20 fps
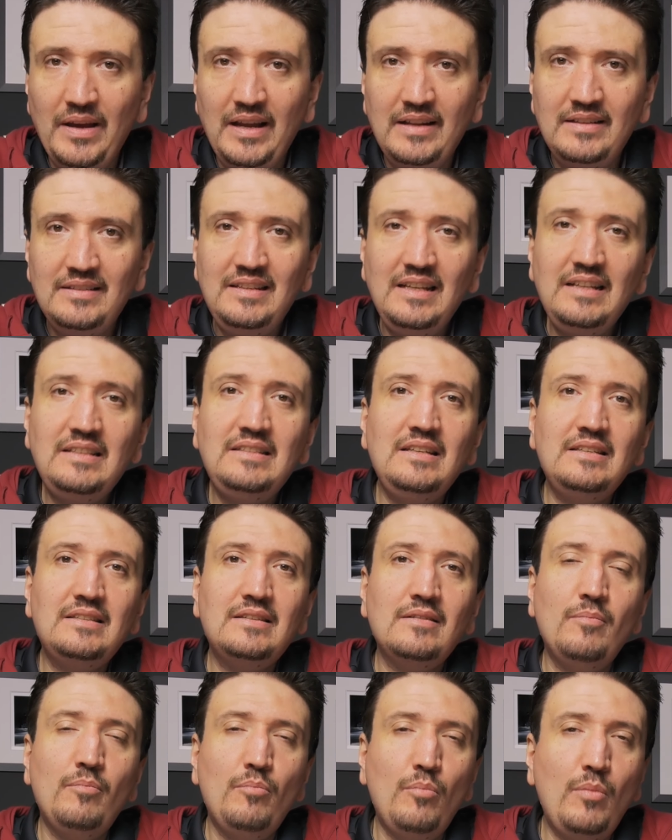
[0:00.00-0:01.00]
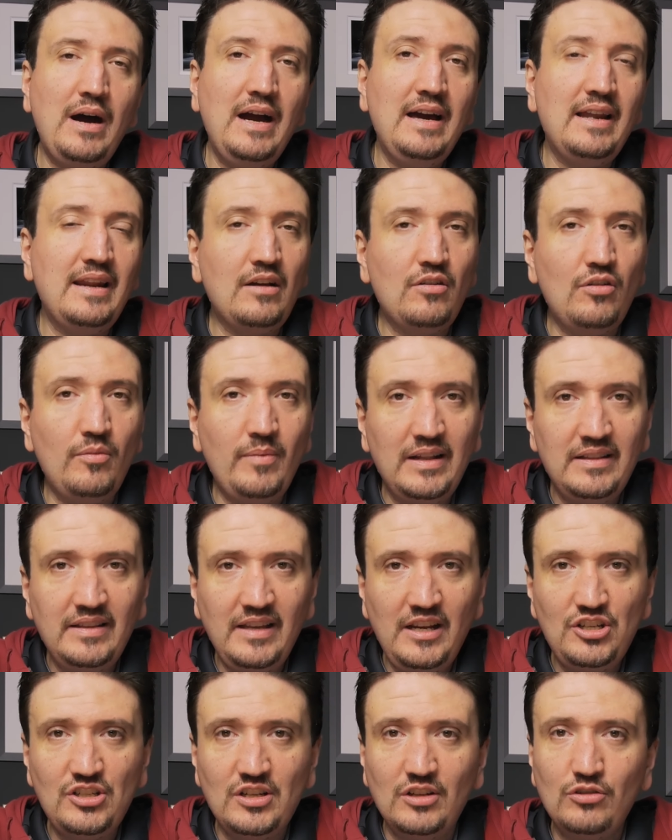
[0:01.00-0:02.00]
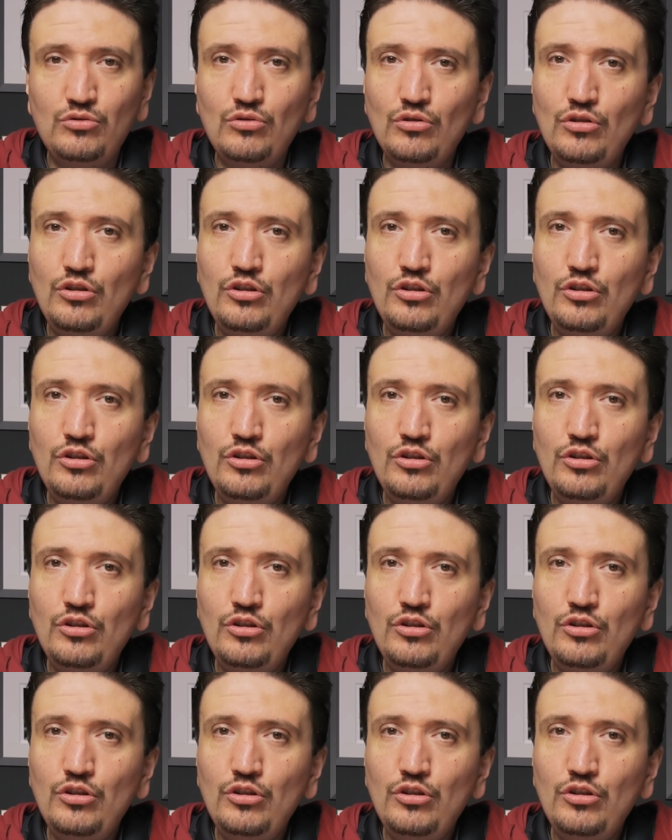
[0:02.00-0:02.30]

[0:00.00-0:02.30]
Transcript: and this is my recommendation, to